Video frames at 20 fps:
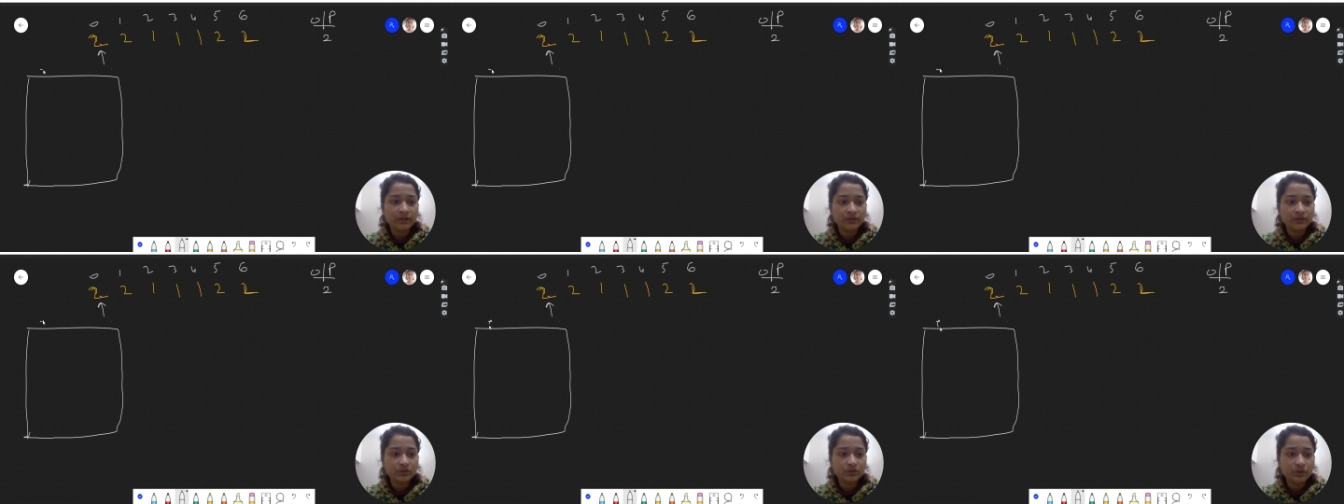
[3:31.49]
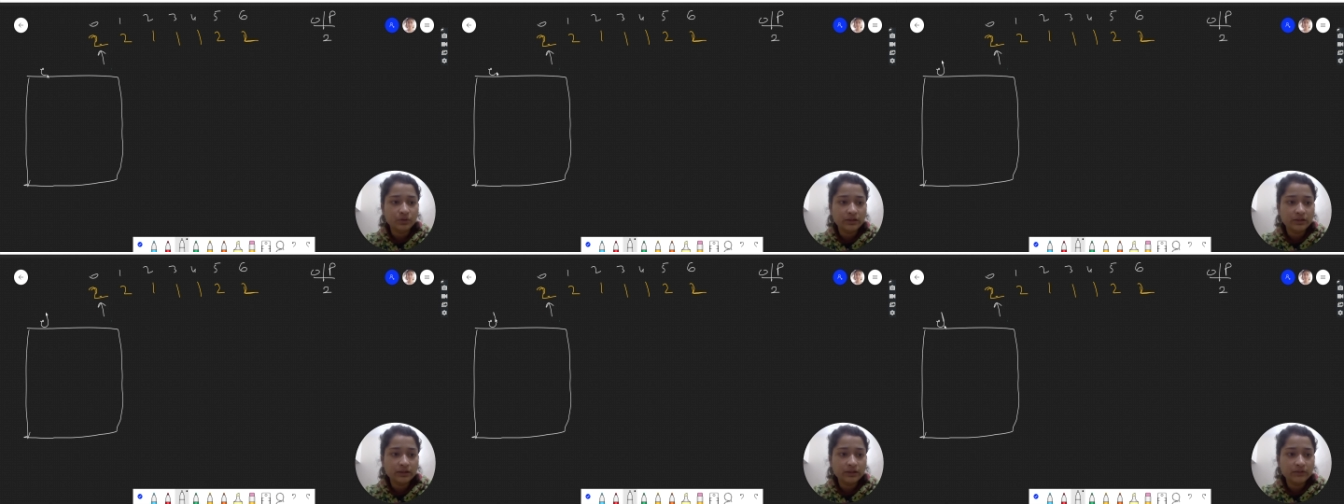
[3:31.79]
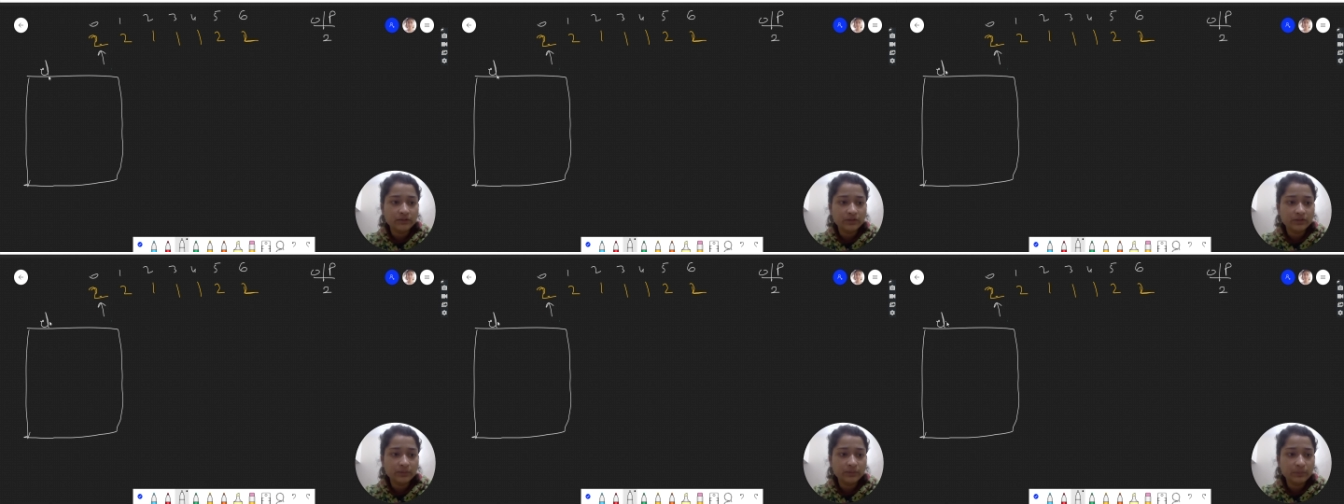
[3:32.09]
So here
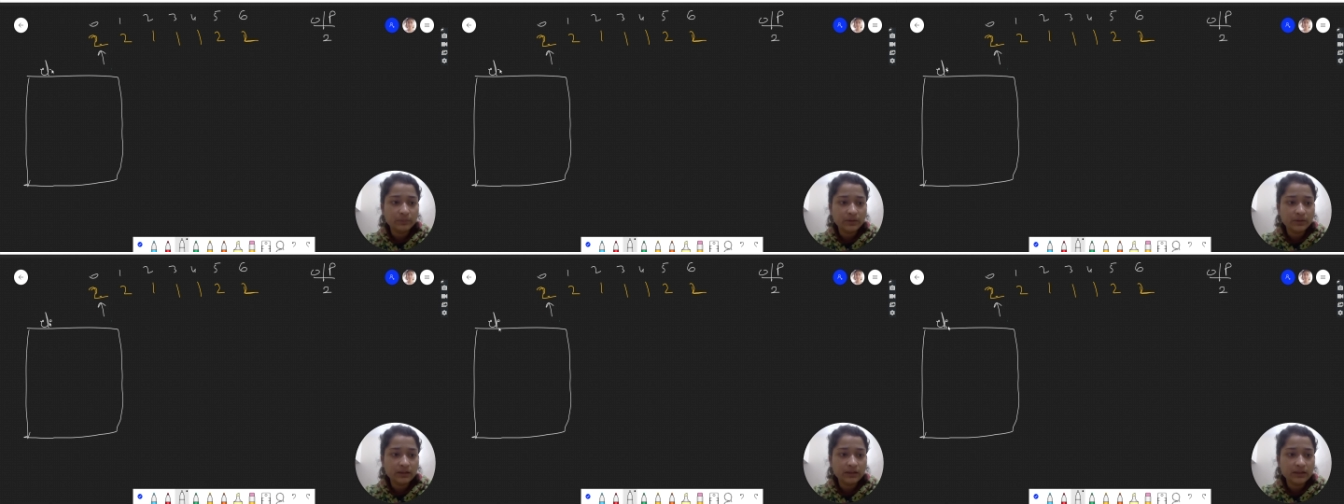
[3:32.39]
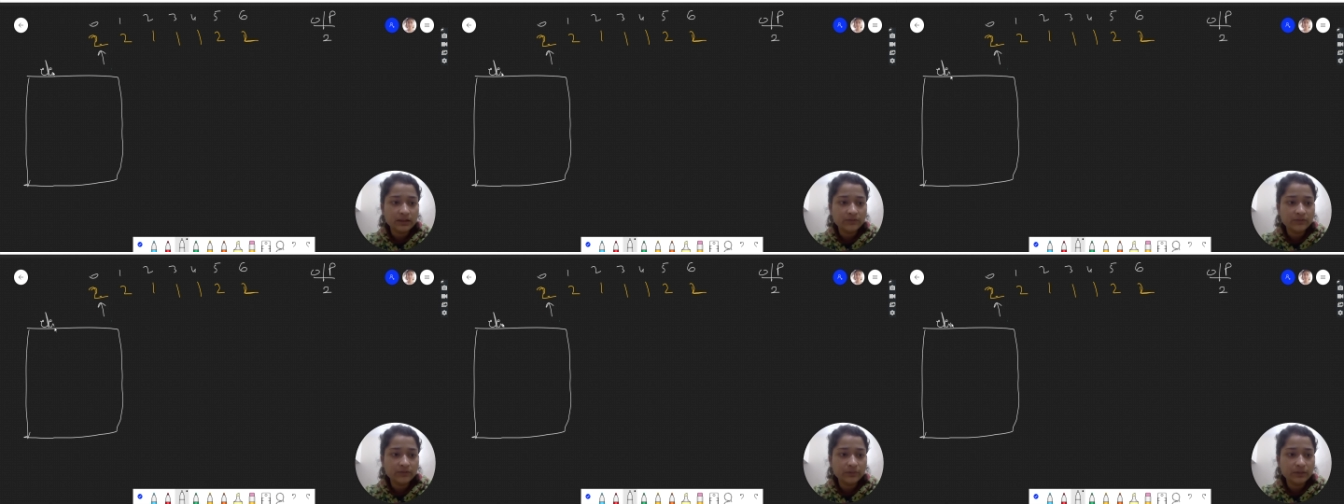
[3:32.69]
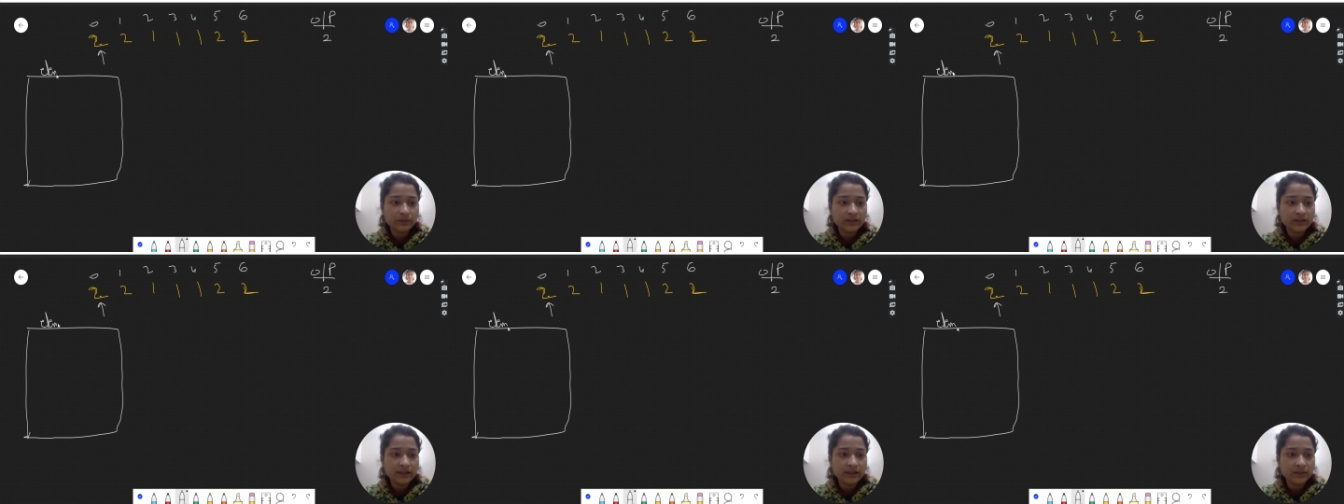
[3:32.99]
key will be
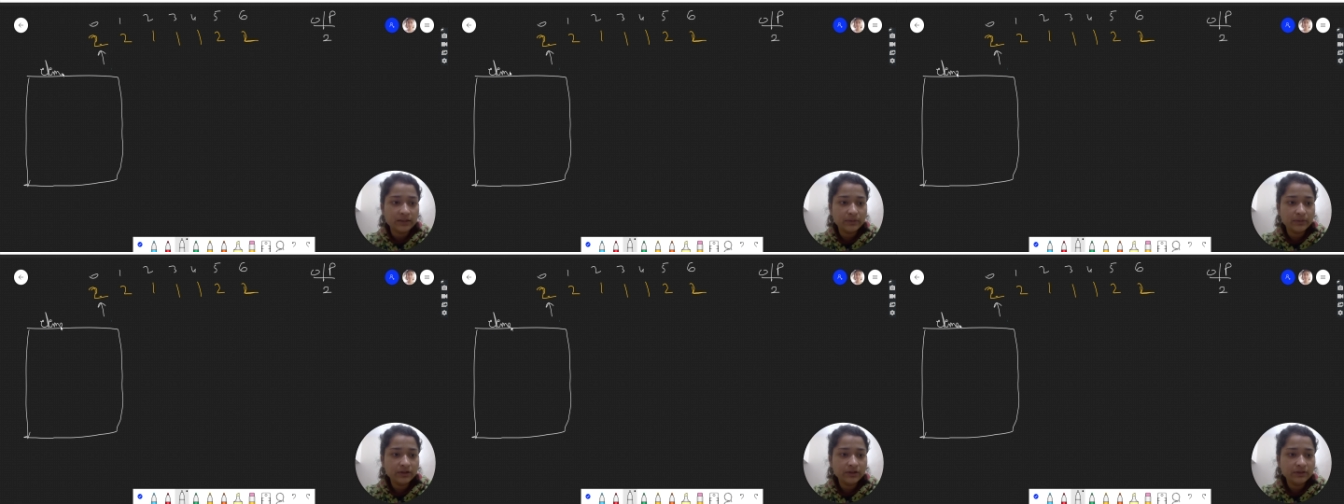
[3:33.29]
the element